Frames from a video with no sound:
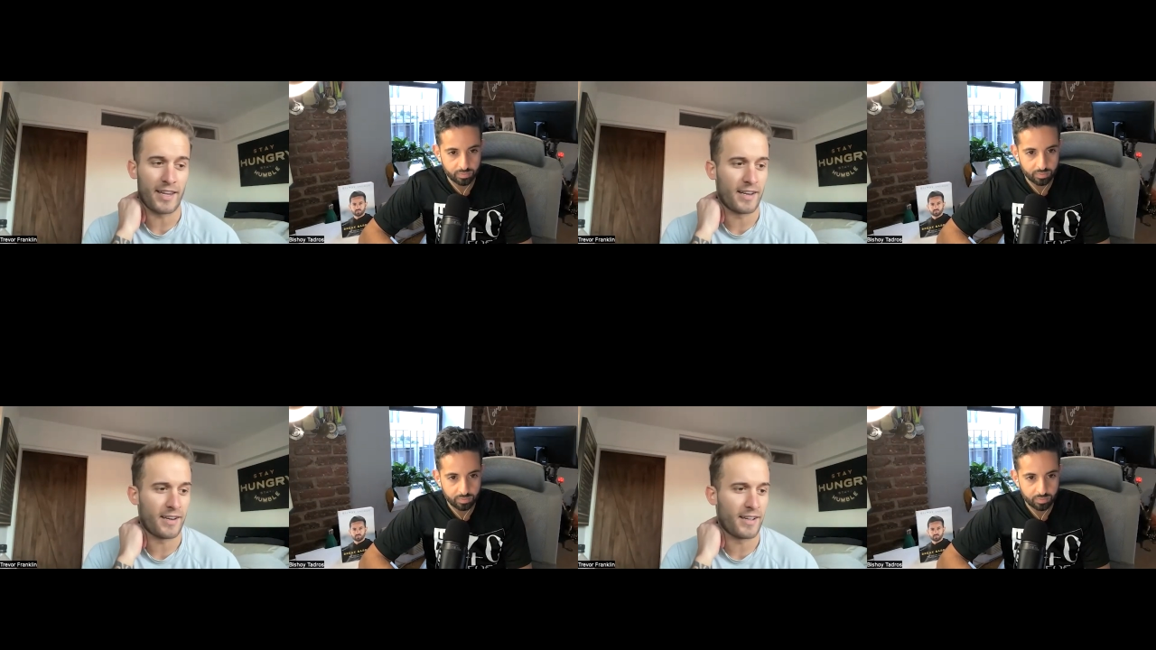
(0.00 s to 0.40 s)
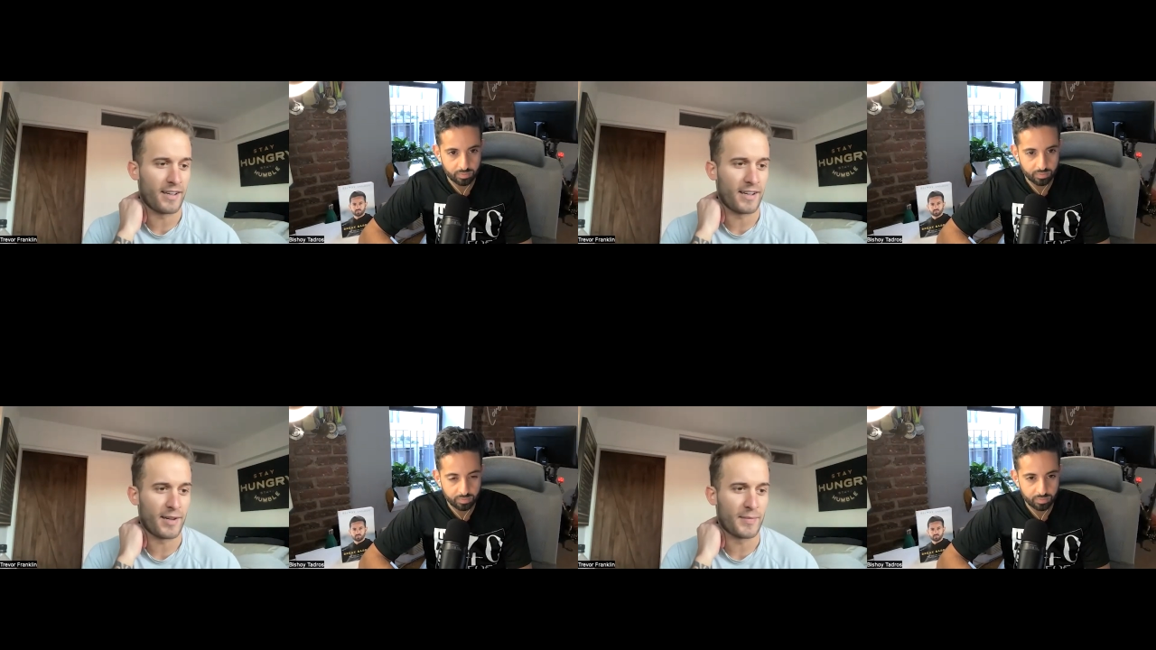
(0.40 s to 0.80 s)
Speaker 1: and
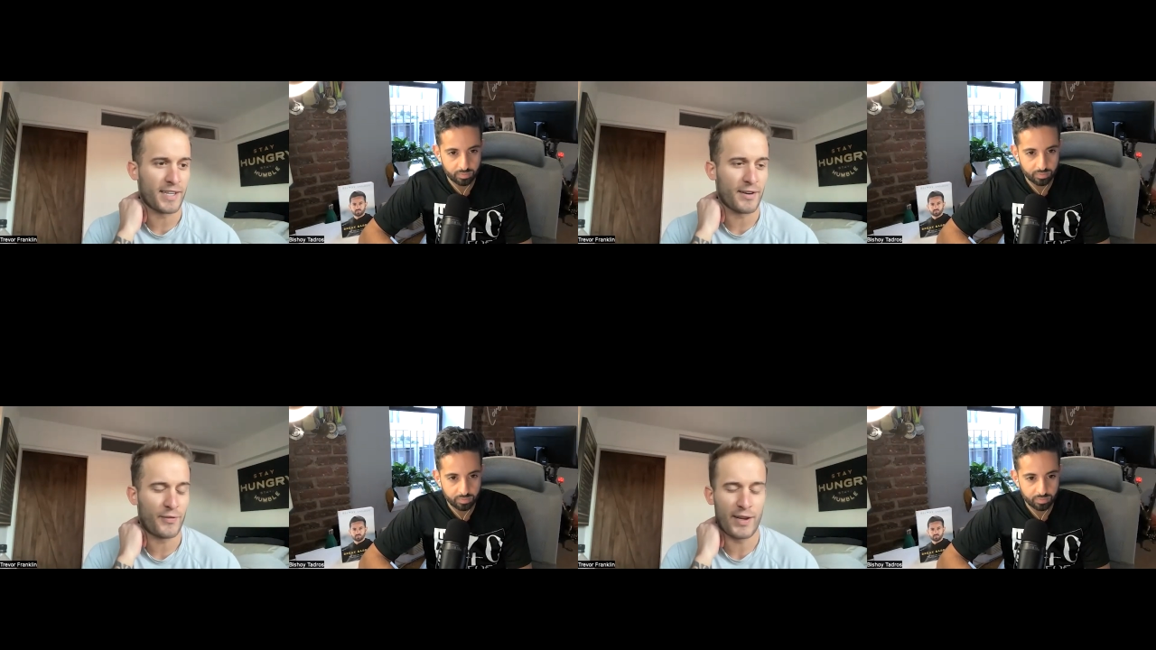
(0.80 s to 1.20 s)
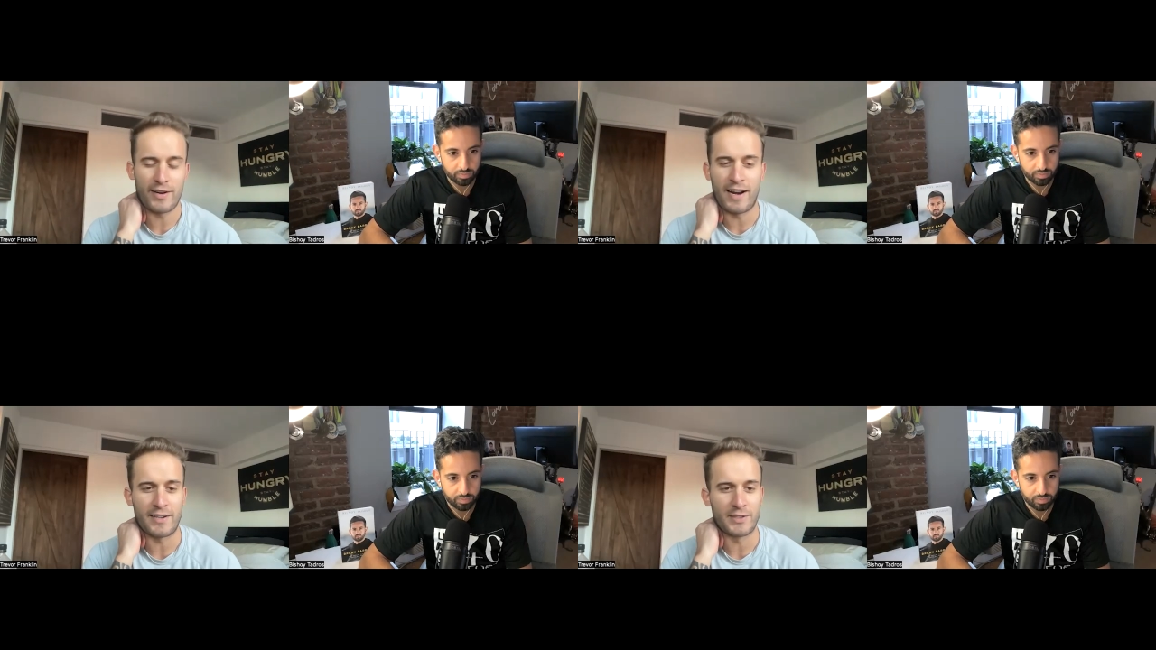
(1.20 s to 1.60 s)
uh, I'm just kind of
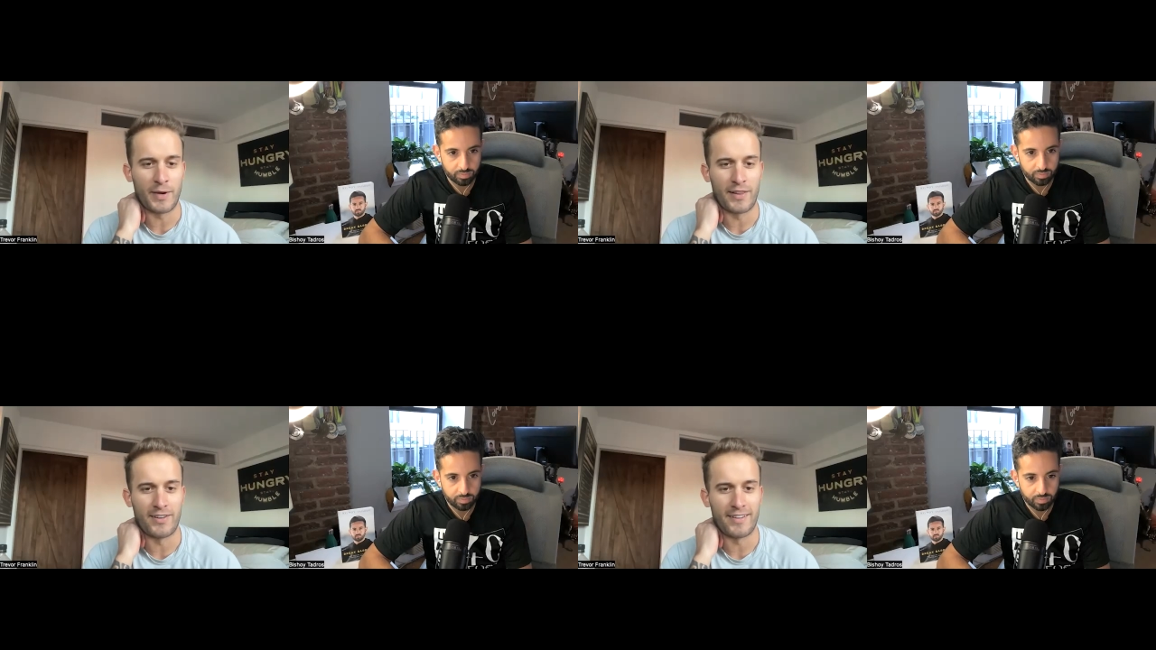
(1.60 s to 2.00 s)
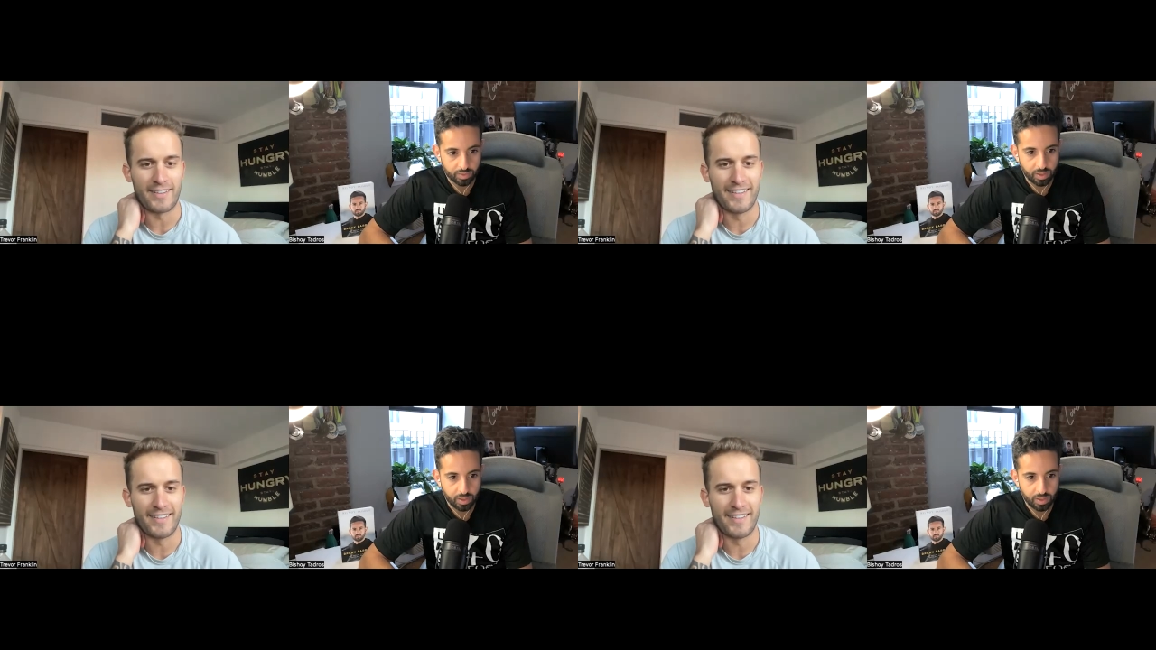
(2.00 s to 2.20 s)
figured it out as I went along.